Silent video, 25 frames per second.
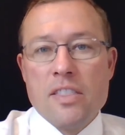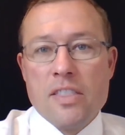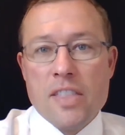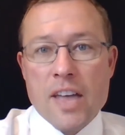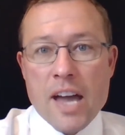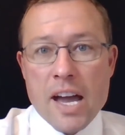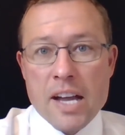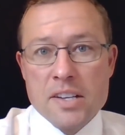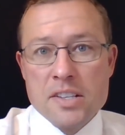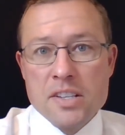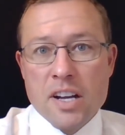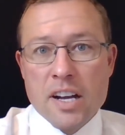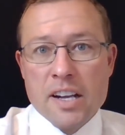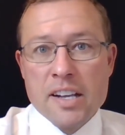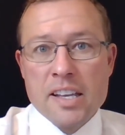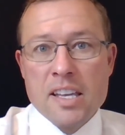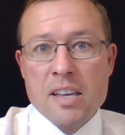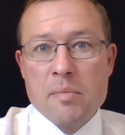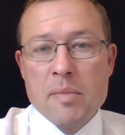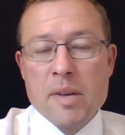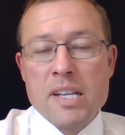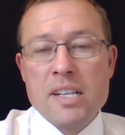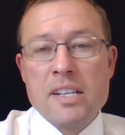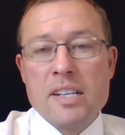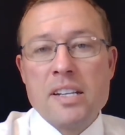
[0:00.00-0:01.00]
That
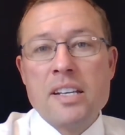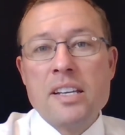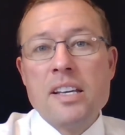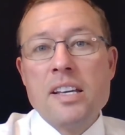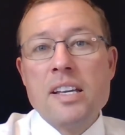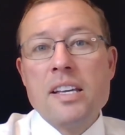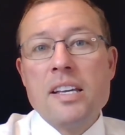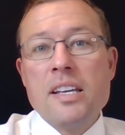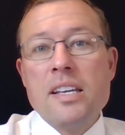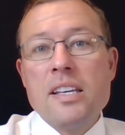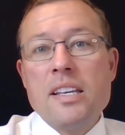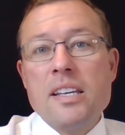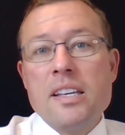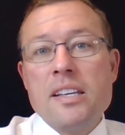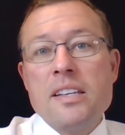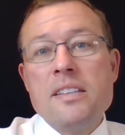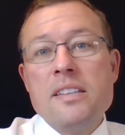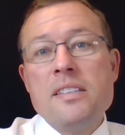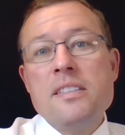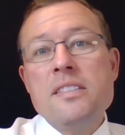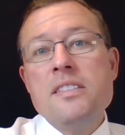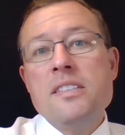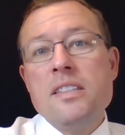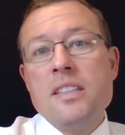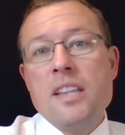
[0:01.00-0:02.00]
document
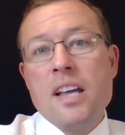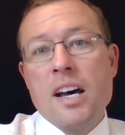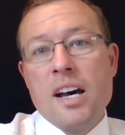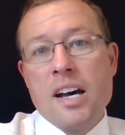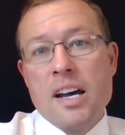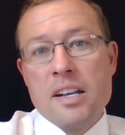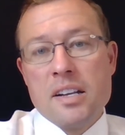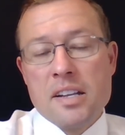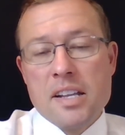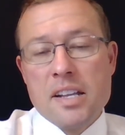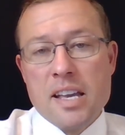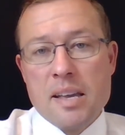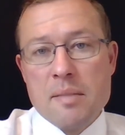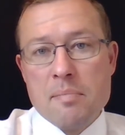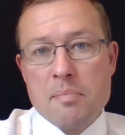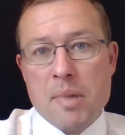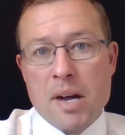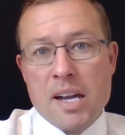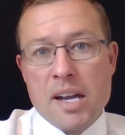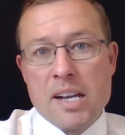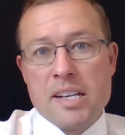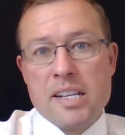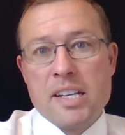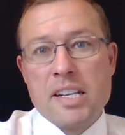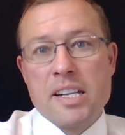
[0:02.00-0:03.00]
is not a
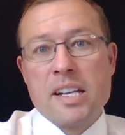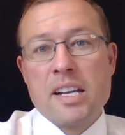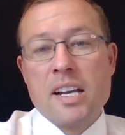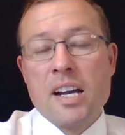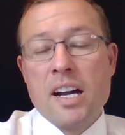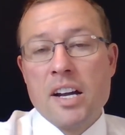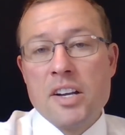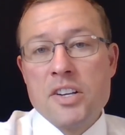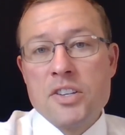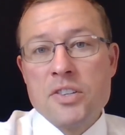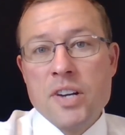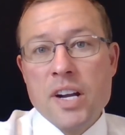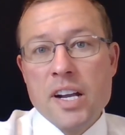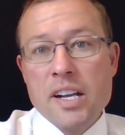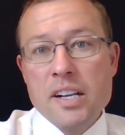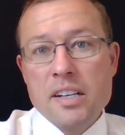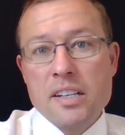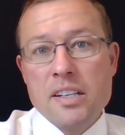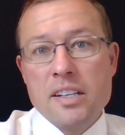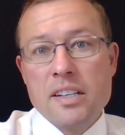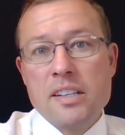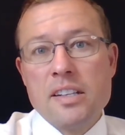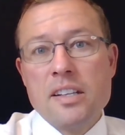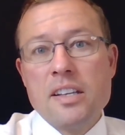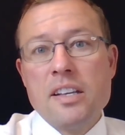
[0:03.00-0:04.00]
binding
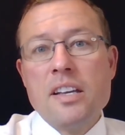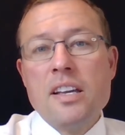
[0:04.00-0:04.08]
contract,